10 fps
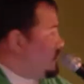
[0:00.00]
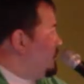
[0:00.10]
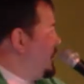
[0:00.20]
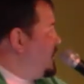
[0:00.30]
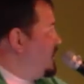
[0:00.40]

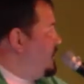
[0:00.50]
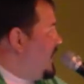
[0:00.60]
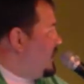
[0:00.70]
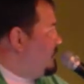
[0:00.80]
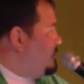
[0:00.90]
little button at the
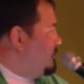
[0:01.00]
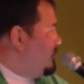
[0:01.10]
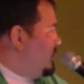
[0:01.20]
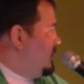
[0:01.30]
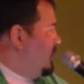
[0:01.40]

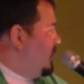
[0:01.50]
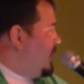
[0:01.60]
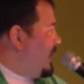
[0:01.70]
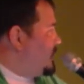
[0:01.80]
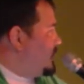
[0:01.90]
bottom, you
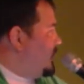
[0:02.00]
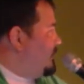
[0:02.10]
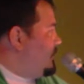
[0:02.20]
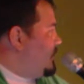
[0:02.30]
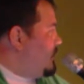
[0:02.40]
can
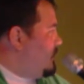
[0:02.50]
actually